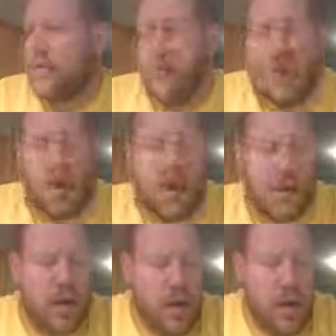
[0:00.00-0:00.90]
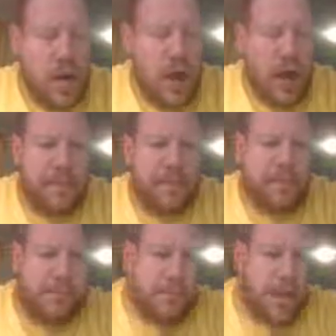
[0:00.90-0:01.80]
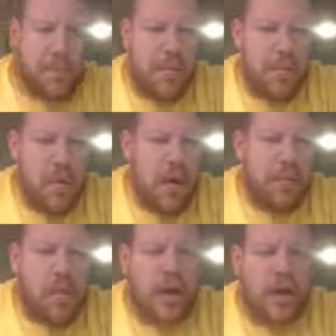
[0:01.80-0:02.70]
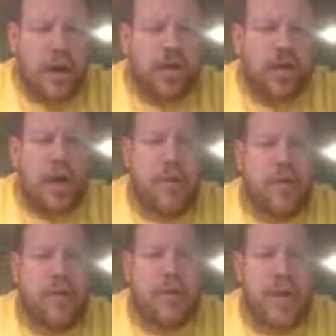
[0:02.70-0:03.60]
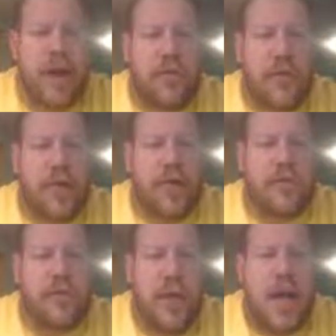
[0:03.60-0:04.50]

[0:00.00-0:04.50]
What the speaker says: for our people who are off watching our trade routes, those kind of things.